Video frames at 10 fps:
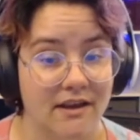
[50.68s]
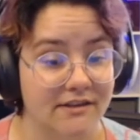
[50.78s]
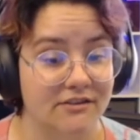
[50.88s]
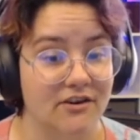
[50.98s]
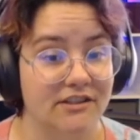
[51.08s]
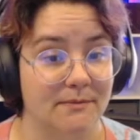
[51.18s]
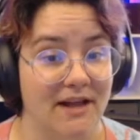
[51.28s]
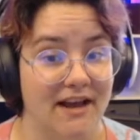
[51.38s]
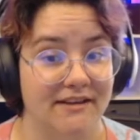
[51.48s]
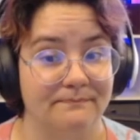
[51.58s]
is an art
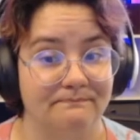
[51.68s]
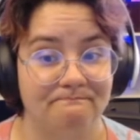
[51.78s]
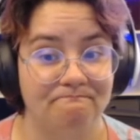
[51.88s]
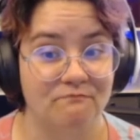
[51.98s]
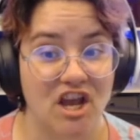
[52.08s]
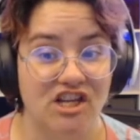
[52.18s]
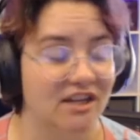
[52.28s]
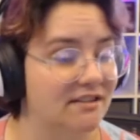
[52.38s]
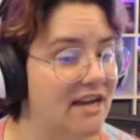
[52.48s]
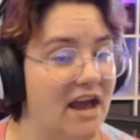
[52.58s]
supply.
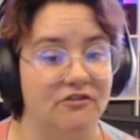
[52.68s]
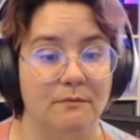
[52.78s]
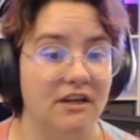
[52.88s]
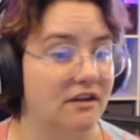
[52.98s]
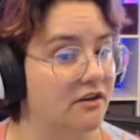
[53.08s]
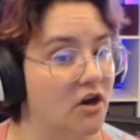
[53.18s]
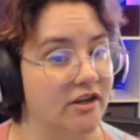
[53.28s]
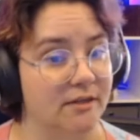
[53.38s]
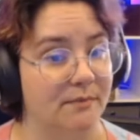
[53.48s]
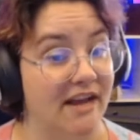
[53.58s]
Doesn't have to be a good
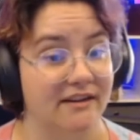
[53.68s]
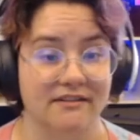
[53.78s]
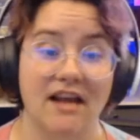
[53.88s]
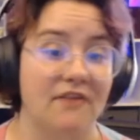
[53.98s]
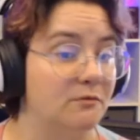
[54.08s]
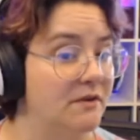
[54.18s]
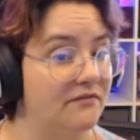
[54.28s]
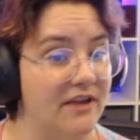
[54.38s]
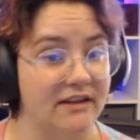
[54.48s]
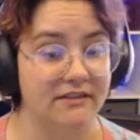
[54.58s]
art supply, doesn't have to be
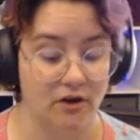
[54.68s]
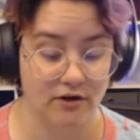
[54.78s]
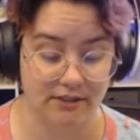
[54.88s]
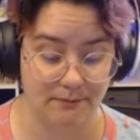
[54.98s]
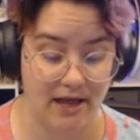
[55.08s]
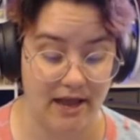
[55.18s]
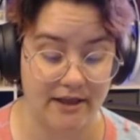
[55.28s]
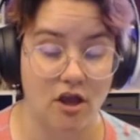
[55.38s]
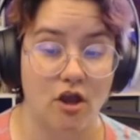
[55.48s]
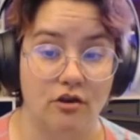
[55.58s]
a fancy art
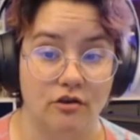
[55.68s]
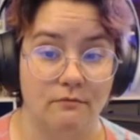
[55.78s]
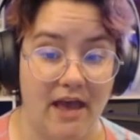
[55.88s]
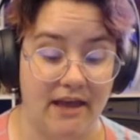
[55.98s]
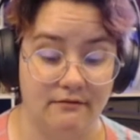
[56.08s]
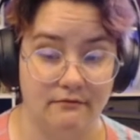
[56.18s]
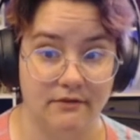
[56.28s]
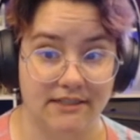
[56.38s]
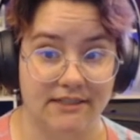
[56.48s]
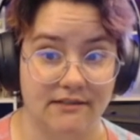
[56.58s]
supply. Pen,
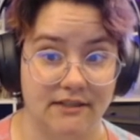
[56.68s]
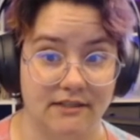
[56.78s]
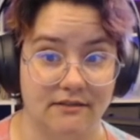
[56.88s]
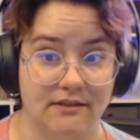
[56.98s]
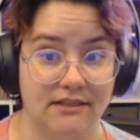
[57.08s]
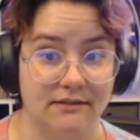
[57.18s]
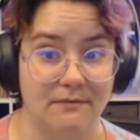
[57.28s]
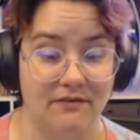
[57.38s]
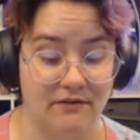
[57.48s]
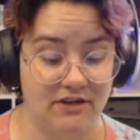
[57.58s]
this is
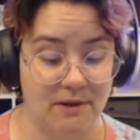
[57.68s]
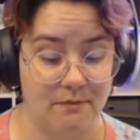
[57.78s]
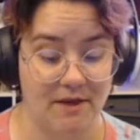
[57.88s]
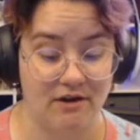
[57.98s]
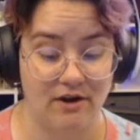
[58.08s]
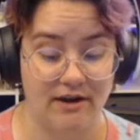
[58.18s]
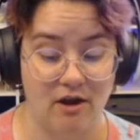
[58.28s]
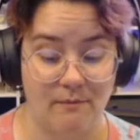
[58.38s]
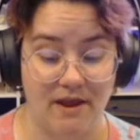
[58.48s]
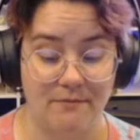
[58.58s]
my favorite type of pen right
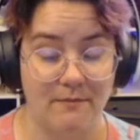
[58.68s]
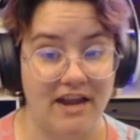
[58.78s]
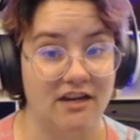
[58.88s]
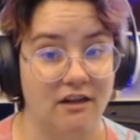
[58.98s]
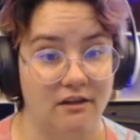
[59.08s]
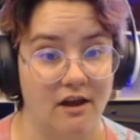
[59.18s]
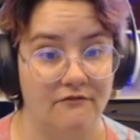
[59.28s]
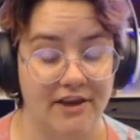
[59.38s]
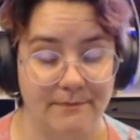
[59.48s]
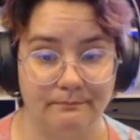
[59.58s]
now. Papermate,
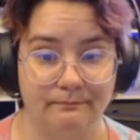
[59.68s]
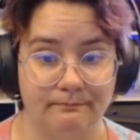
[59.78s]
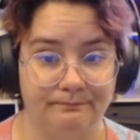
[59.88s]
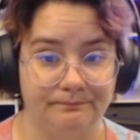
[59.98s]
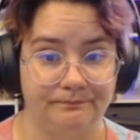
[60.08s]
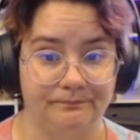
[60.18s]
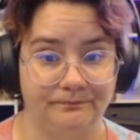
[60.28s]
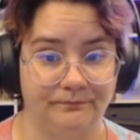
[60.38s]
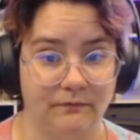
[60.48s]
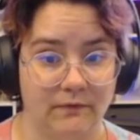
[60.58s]
love them.
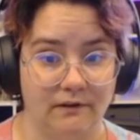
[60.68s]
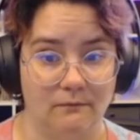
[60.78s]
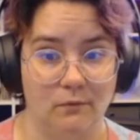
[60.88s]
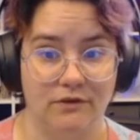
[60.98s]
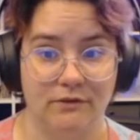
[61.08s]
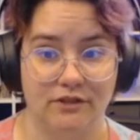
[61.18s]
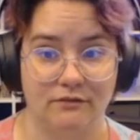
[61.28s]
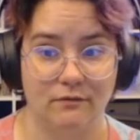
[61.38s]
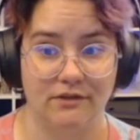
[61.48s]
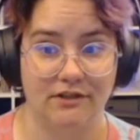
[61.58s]
Which
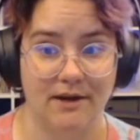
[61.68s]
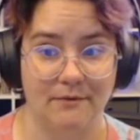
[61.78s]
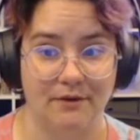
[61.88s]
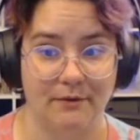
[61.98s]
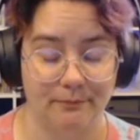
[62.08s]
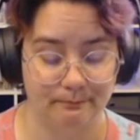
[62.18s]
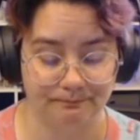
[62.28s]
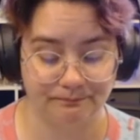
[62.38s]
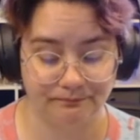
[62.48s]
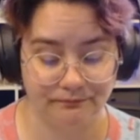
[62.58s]
camera? There we go.
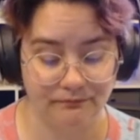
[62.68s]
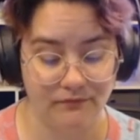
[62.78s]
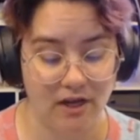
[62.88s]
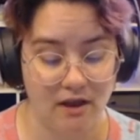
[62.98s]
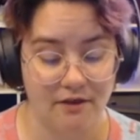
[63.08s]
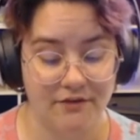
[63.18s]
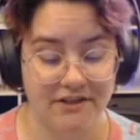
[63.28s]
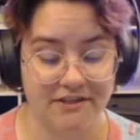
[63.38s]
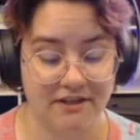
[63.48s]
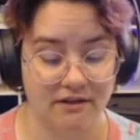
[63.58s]
This is a